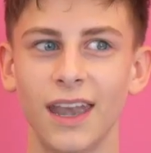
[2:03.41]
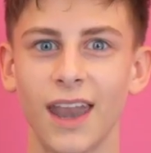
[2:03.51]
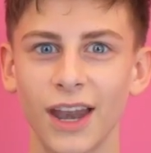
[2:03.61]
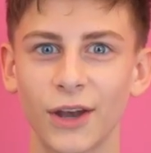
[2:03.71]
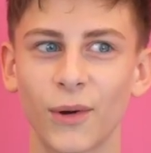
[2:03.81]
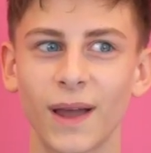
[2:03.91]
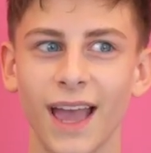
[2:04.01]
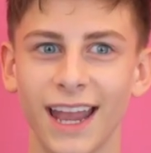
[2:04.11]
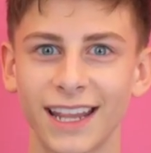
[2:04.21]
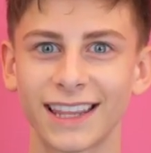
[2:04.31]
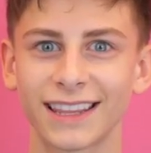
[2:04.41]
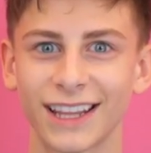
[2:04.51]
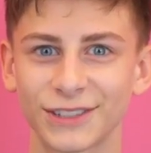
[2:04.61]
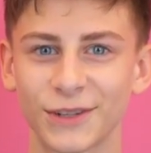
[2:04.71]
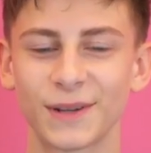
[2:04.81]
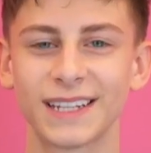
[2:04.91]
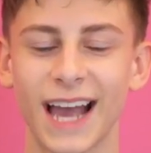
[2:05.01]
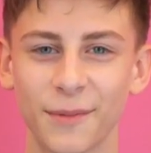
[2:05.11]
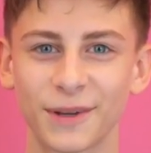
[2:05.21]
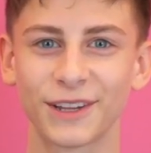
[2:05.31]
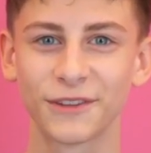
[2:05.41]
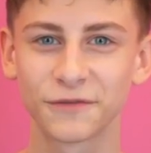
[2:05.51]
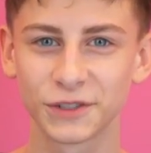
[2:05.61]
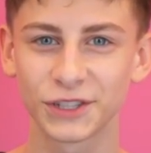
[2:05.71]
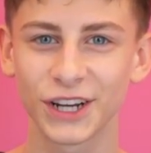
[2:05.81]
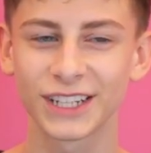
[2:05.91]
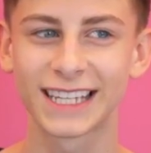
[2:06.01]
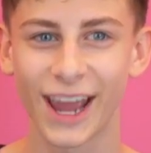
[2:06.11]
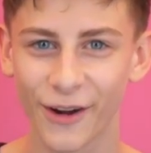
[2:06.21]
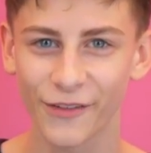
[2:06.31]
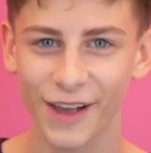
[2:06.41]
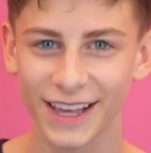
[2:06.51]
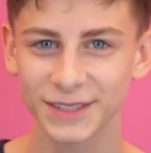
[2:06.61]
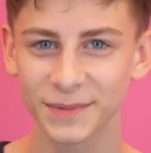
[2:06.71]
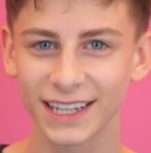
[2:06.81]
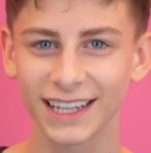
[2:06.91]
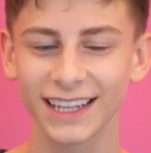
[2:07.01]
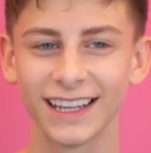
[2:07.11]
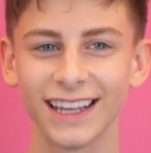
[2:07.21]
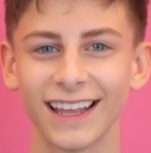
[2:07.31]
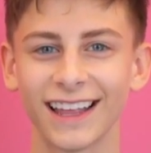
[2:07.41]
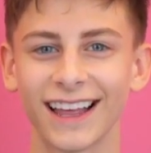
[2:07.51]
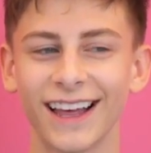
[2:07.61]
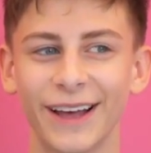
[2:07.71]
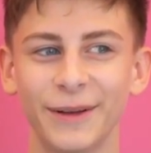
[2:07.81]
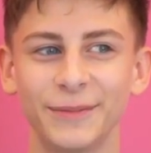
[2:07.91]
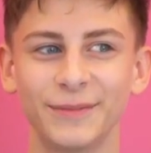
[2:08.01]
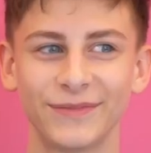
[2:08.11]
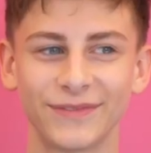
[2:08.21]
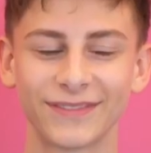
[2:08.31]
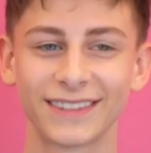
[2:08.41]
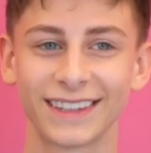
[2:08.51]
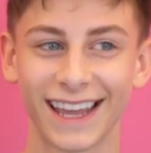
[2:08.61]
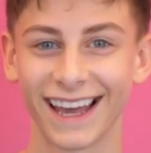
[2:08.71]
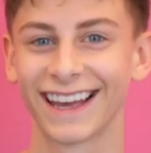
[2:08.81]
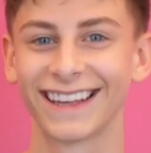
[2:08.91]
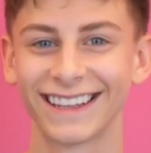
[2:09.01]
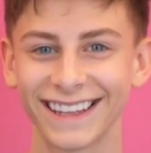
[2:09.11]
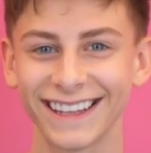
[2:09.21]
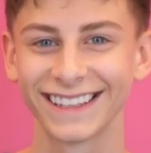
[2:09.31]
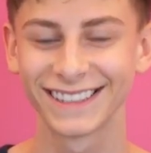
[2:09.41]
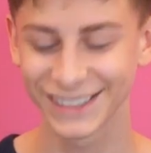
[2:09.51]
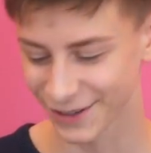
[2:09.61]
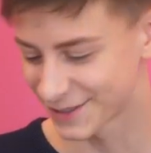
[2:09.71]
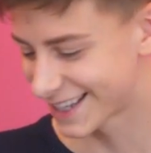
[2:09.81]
Not knowing anything that is going to happen in the future terrifies me. It's so